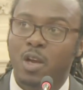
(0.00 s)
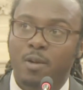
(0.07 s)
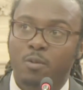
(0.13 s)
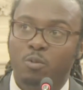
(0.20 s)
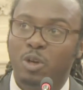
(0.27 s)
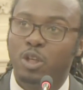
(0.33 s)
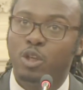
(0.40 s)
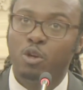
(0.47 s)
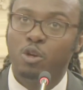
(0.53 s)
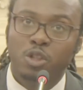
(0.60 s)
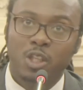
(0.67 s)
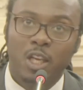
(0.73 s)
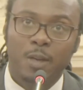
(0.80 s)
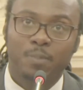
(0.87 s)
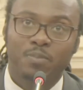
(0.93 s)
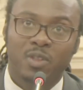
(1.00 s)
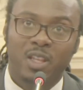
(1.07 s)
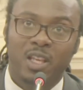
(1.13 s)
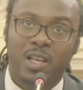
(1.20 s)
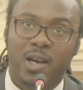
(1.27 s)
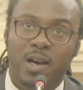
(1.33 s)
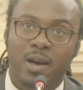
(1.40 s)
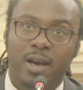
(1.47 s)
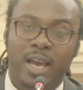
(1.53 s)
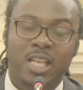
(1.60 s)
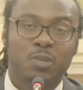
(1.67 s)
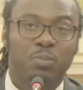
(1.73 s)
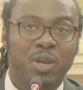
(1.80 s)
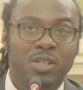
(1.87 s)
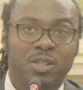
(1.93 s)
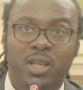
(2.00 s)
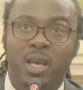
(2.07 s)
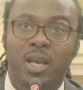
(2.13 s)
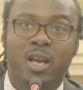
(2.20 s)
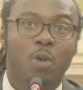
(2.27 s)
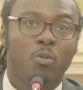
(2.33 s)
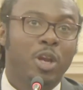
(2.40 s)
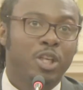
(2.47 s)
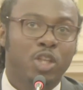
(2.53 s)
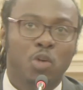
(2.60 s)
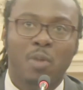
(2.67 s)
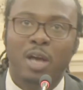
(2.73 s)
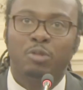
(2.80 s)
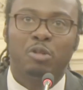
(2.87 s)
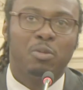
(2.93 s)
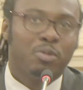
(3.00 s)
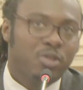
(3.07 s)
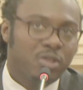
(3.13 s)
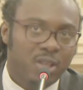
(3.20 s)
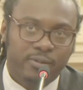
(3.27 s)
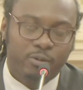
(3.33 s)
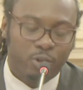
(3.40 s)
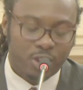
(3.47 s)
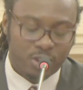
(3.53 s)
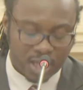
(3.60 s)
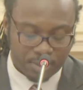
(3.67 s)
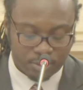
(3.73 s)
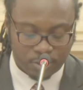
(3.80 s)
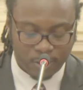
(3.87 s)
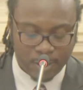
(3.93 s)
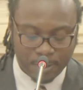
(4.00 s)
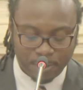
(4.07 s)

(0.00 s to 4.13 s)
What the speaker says: reducing the expense to income ratio by 3%, for example.